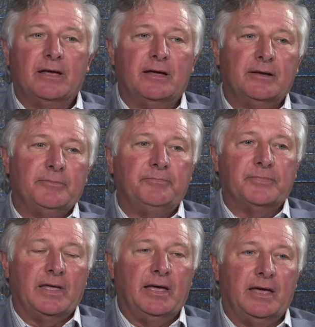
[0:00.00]

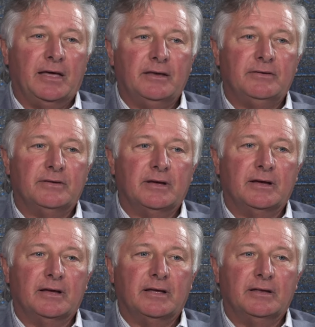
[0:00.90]
um, and
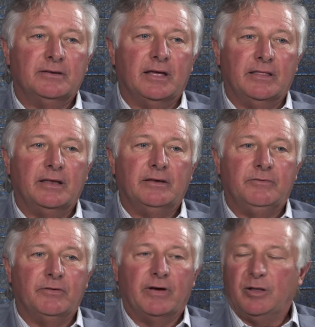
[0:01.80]
uh, and and then
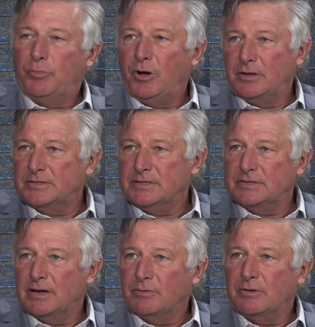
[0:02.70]
develop policies
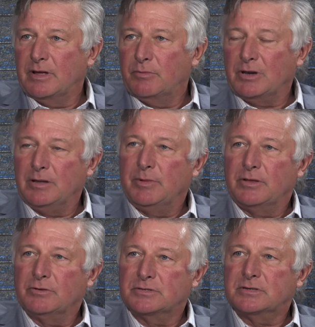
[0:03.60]
that would that would limit
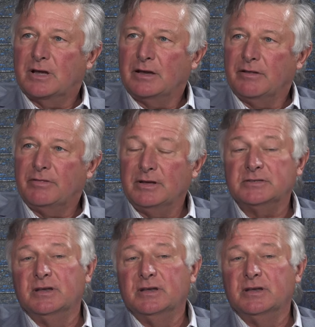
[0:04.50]
those kind of things.